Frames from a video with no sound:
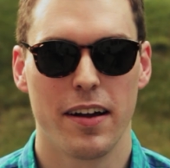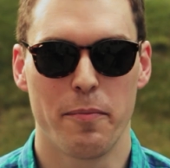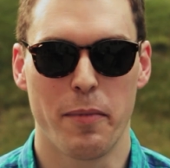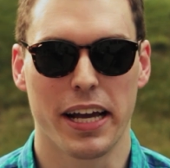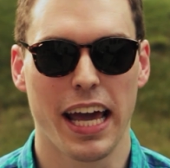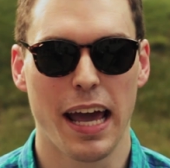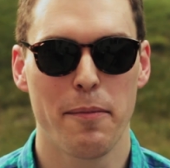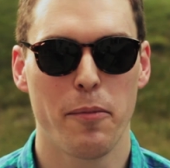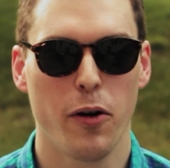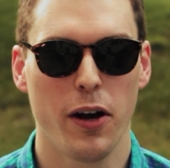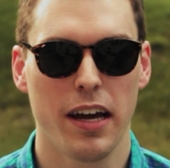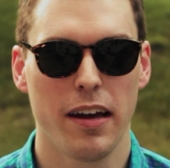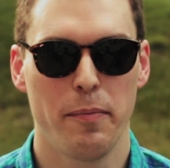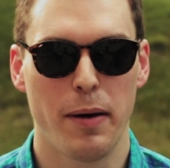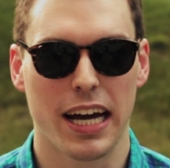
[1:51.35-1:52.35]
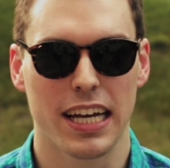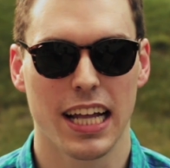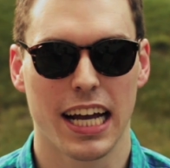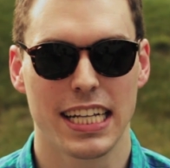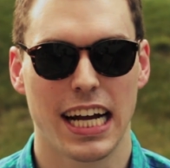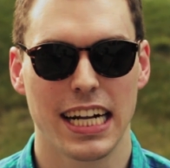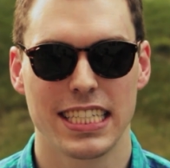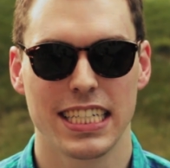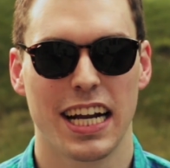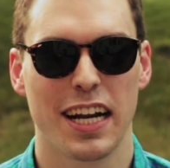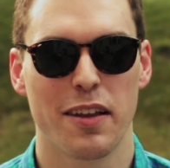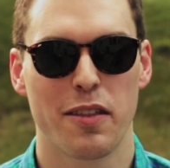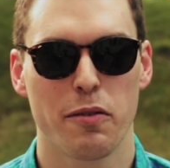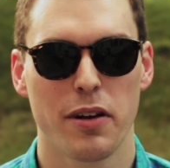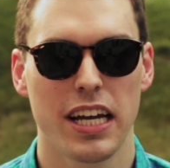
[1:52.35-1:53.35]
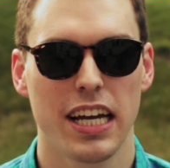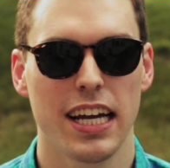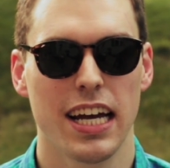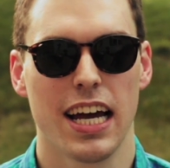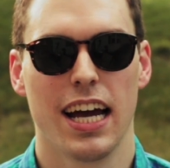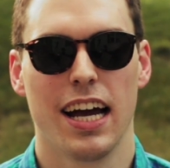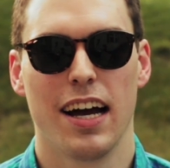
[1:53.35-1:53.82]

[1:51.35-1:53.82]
my Game Boy back in like 1993.